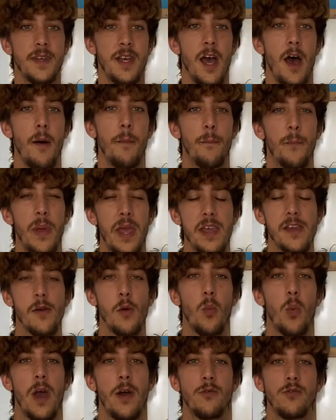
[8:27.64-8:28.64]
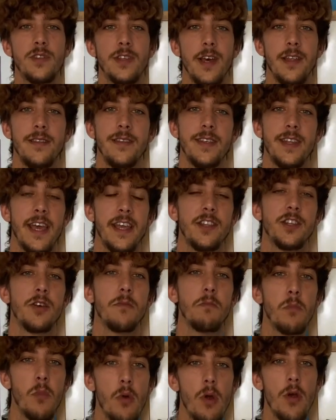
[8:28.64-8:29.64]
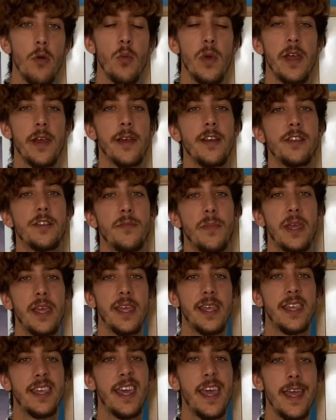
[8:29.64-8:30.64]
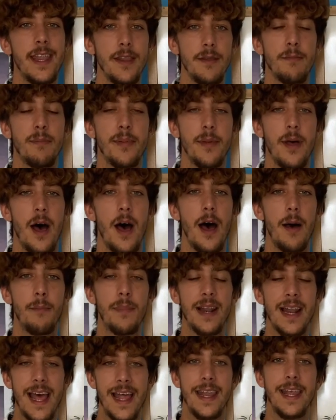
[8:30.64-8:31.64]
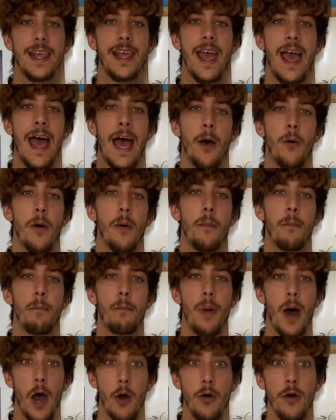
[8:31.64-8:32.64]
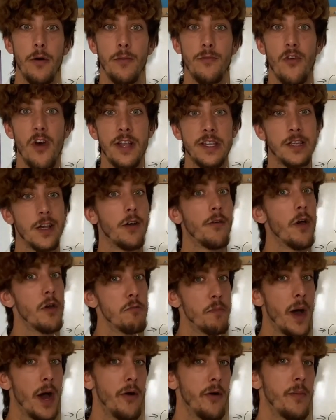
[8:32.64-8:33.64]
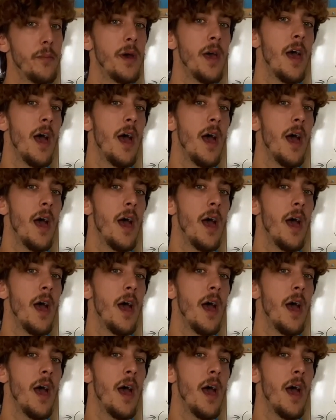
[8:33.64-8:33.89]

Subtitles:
A big well done today. Tomorrow we're going to begin planning our poem, writing our own poem.